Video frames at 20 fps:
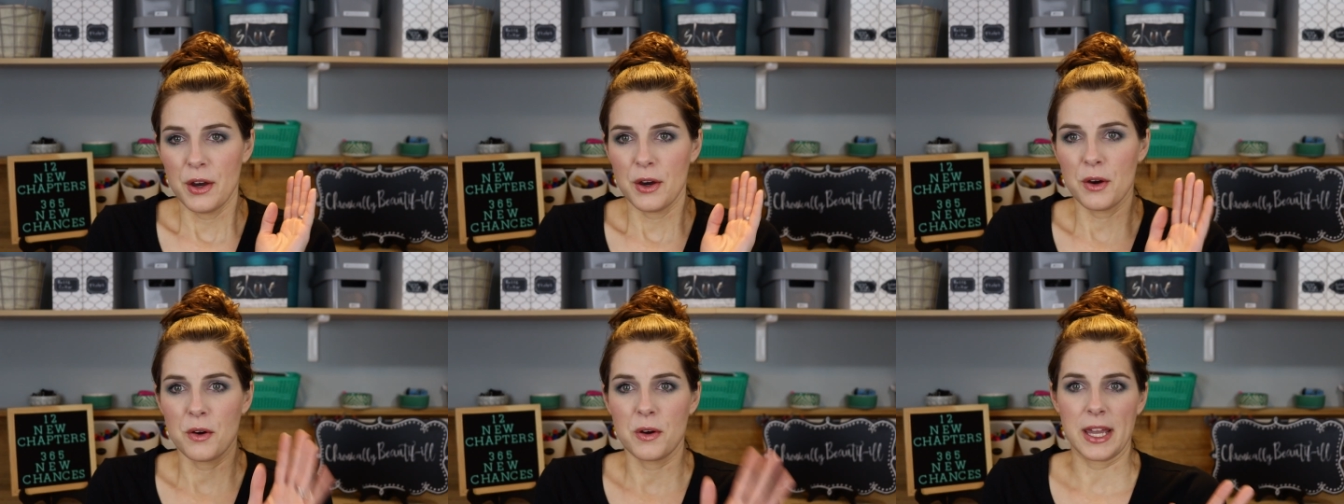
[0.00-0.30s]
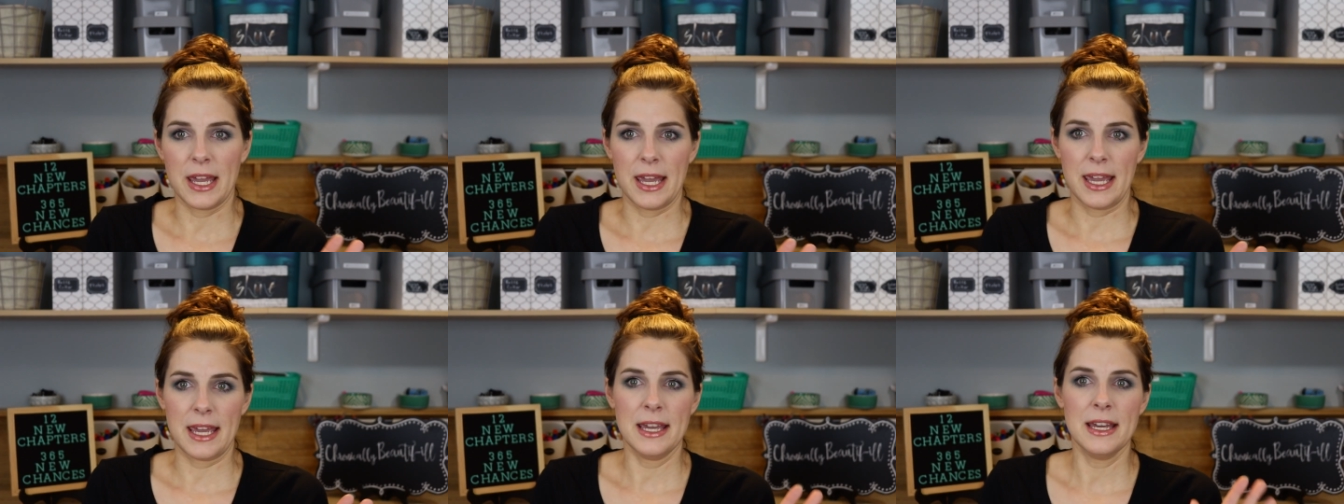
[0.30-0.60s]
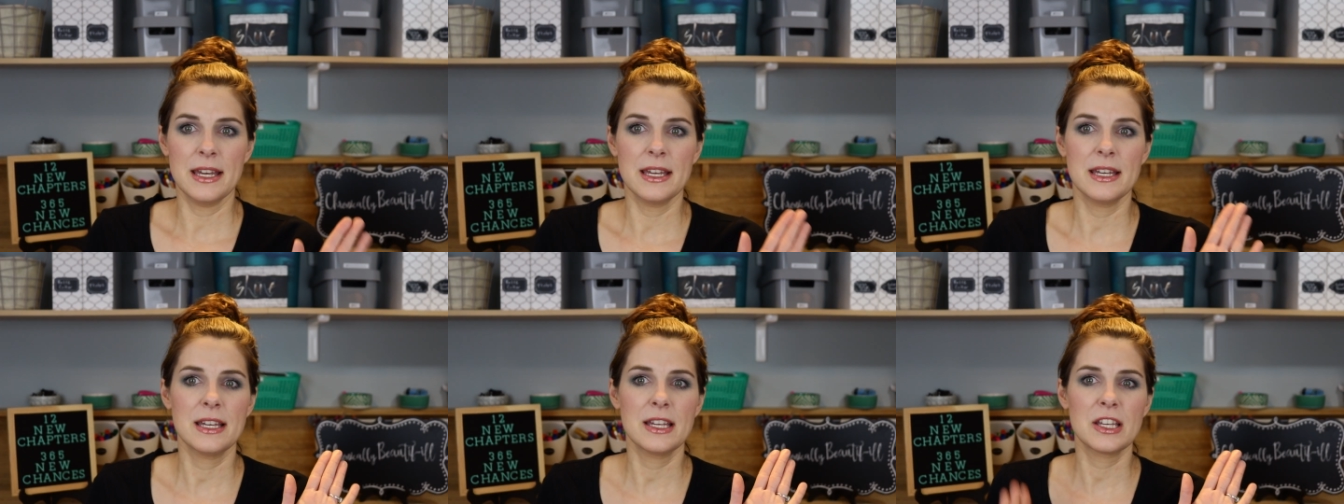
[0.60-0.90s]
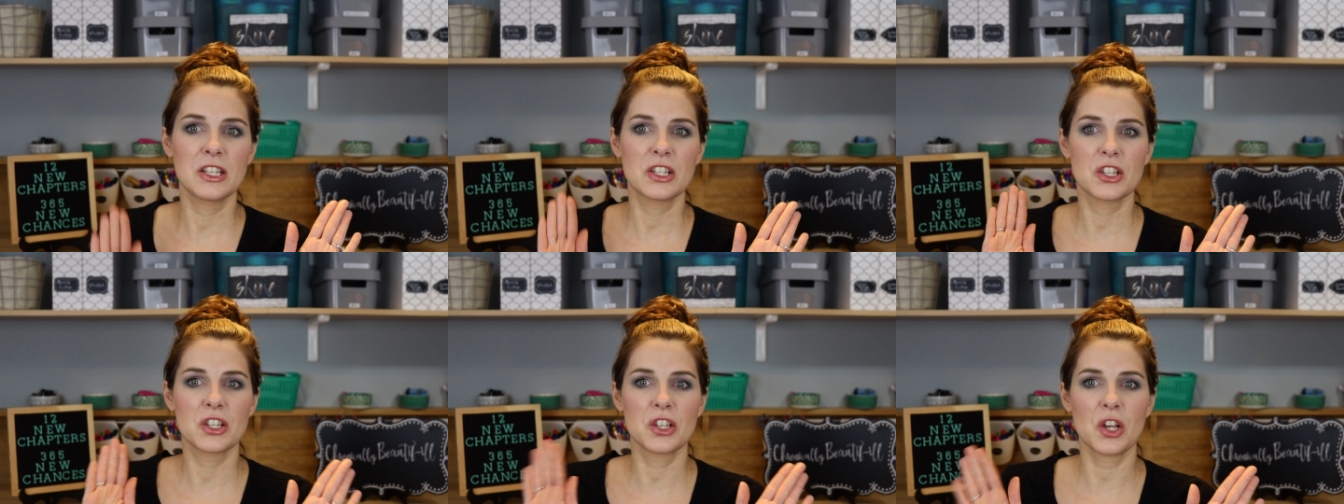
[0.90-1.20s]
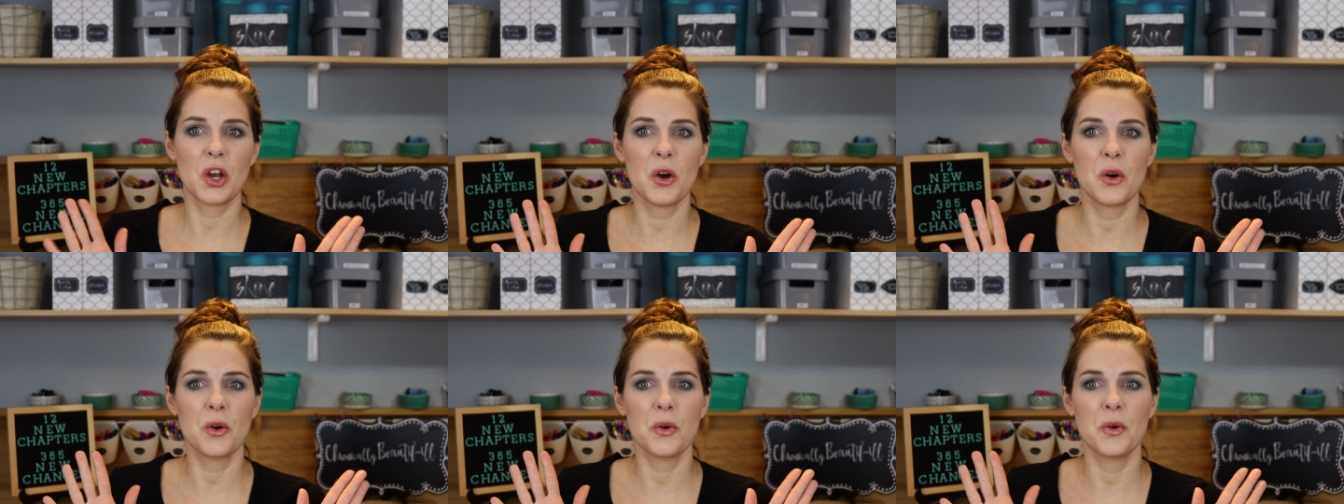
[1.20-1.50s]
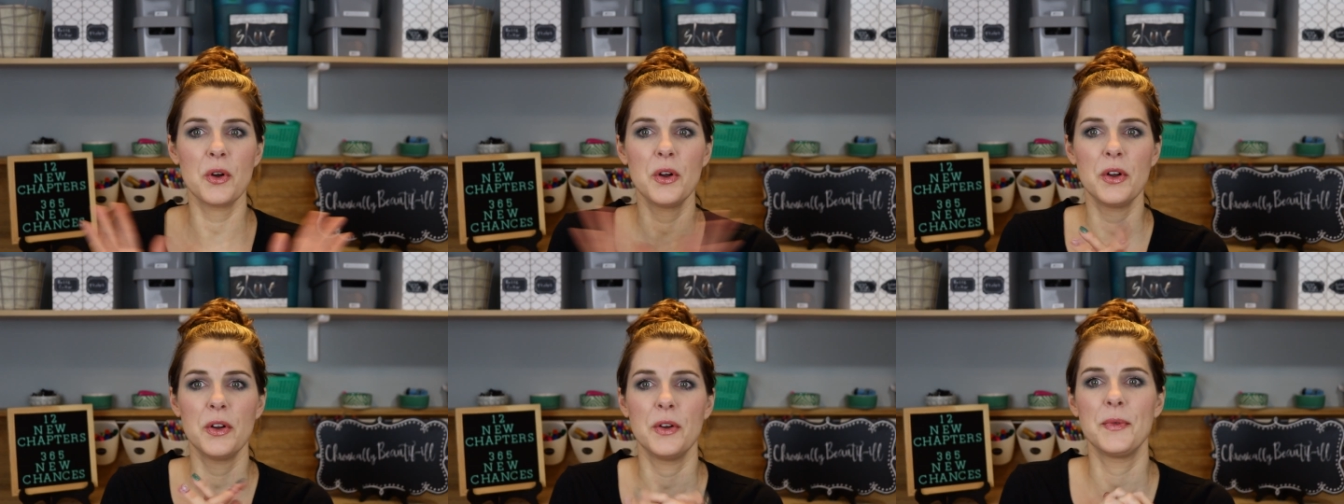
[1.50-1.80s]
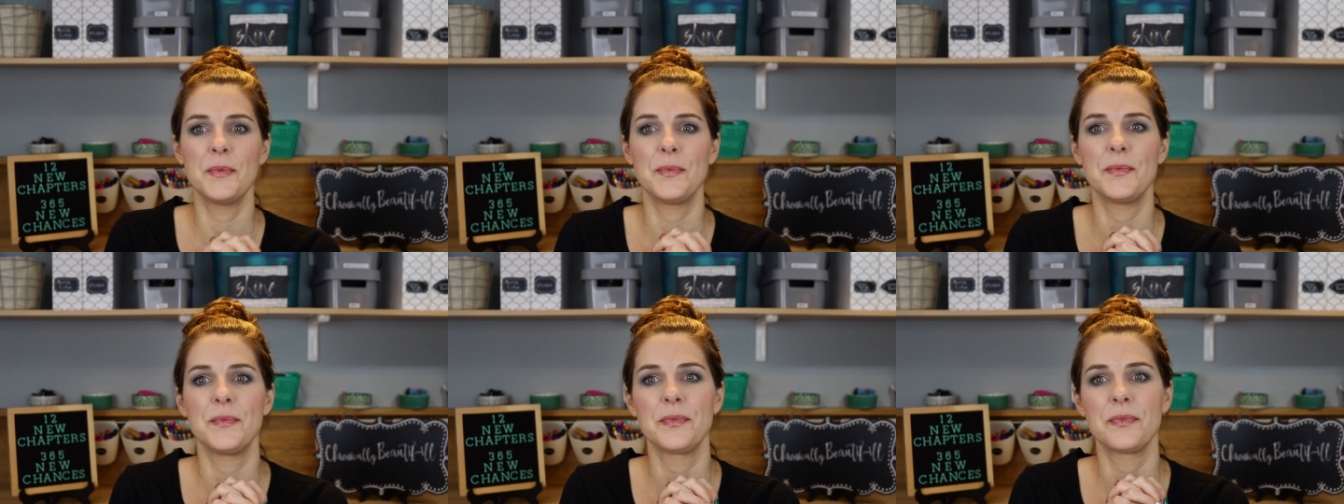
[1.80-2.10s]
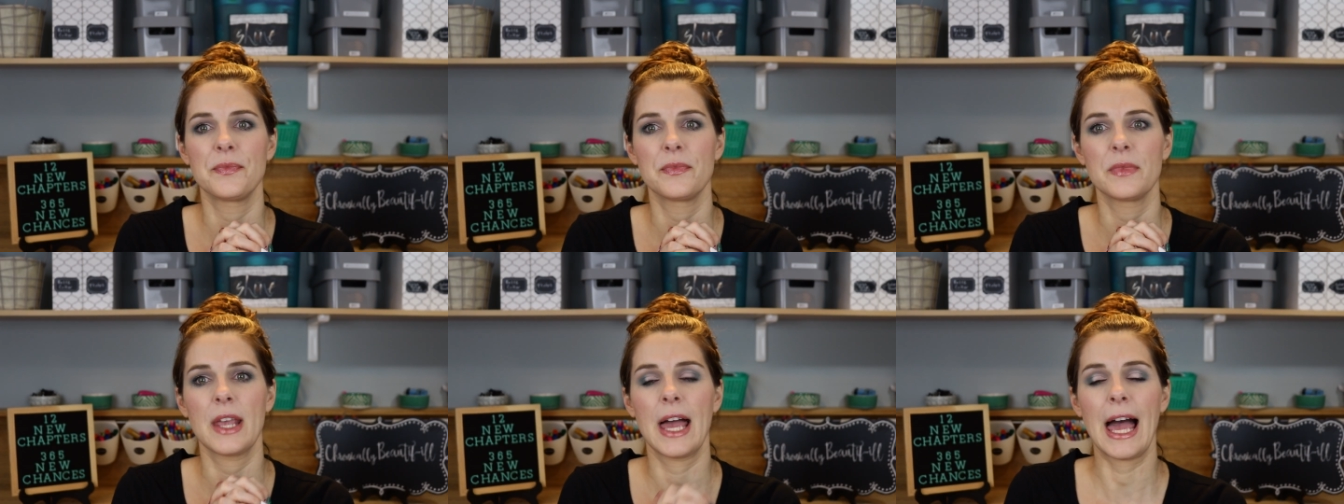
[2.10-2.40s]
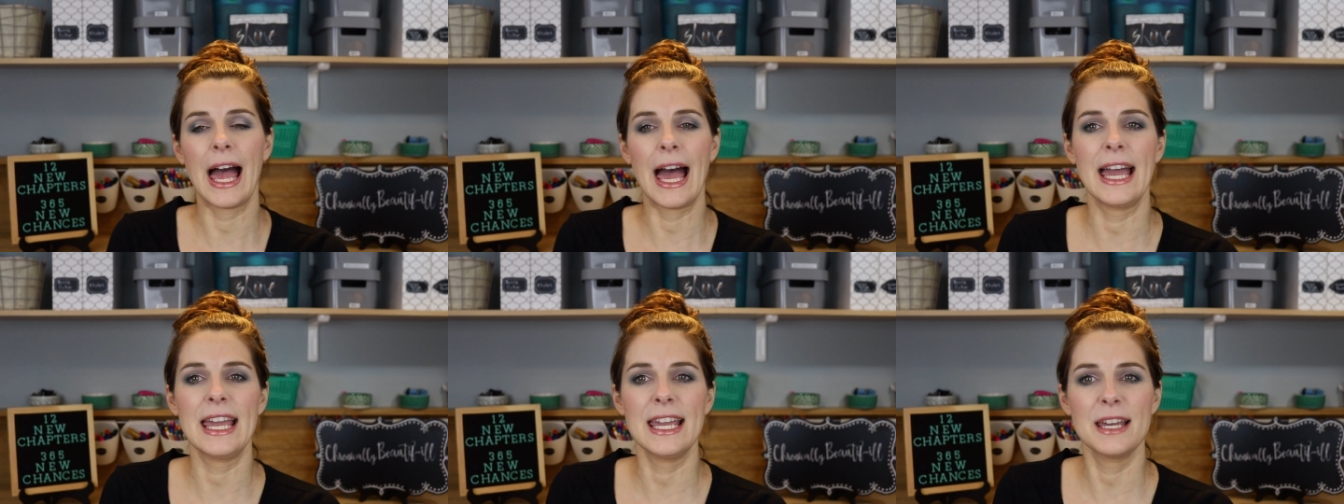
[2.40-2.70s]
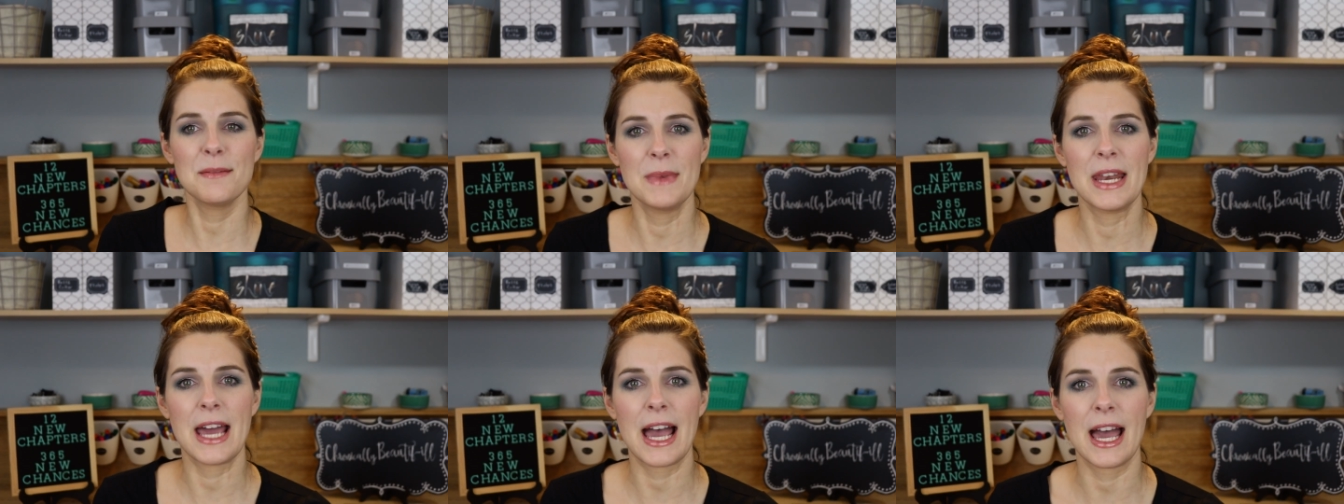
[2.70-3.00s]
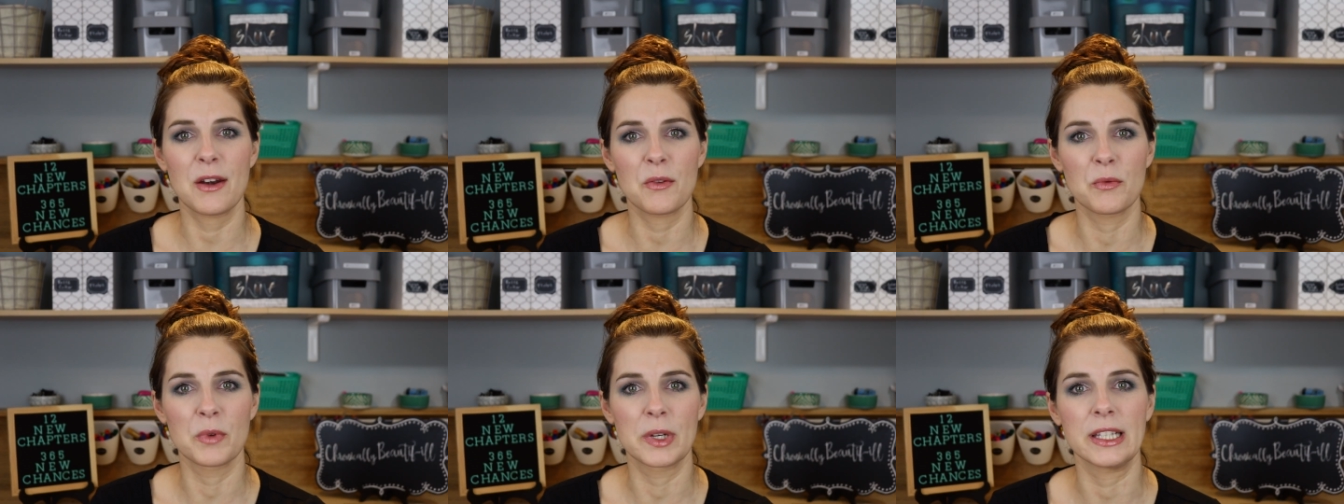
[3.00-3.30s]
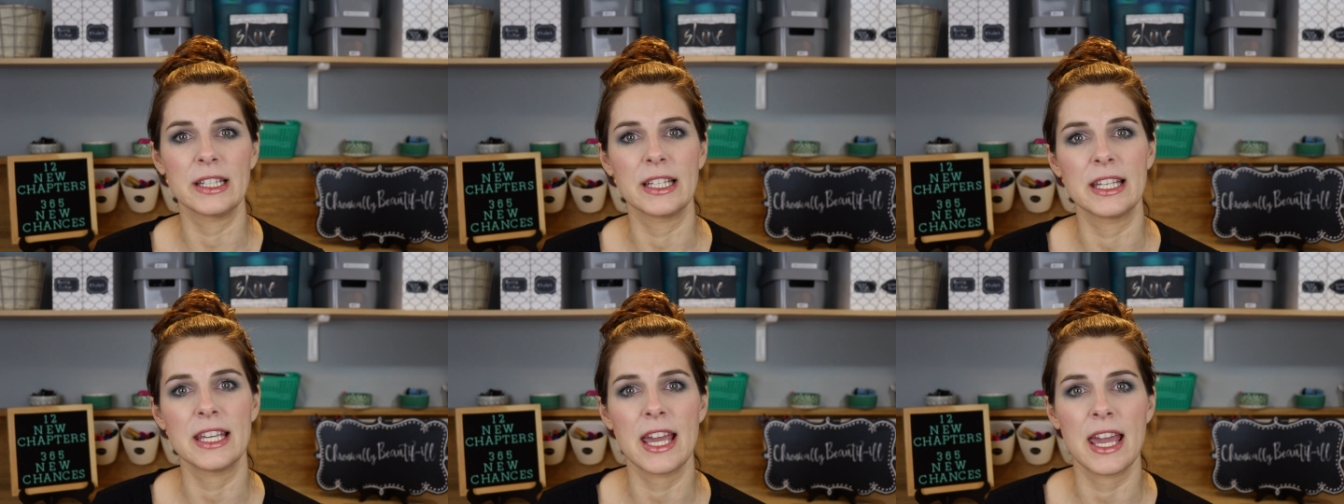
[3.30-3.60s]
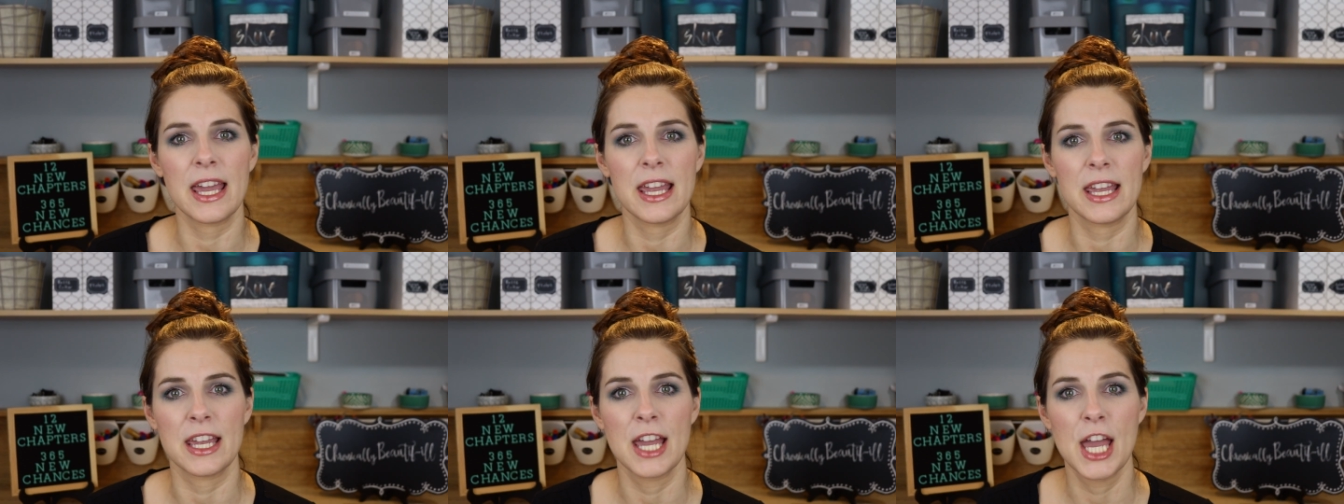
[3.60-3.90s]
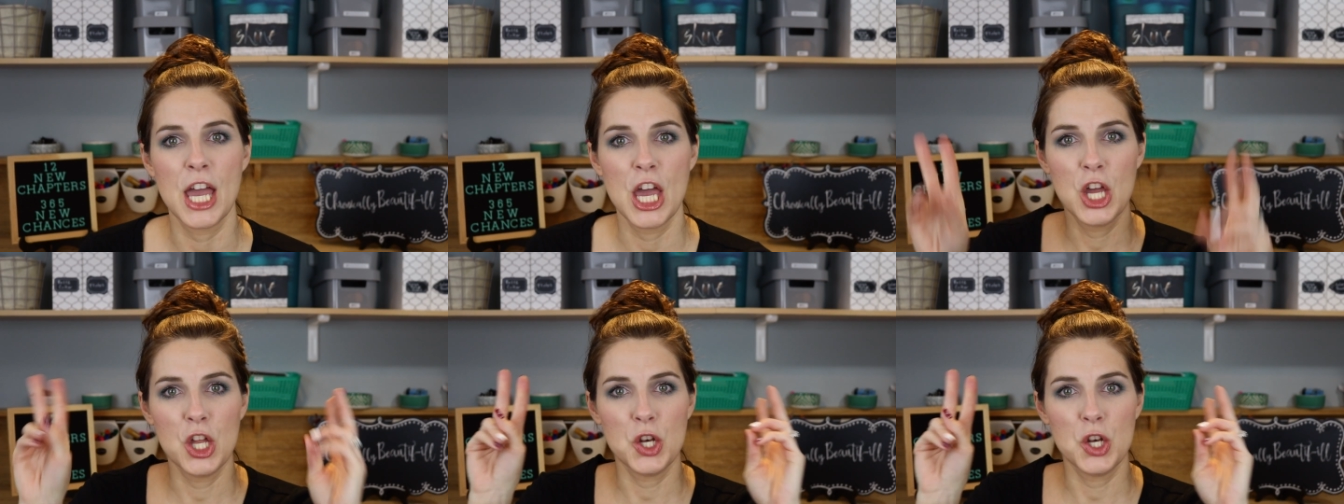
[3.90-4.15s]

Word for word: Okay, so I am not really a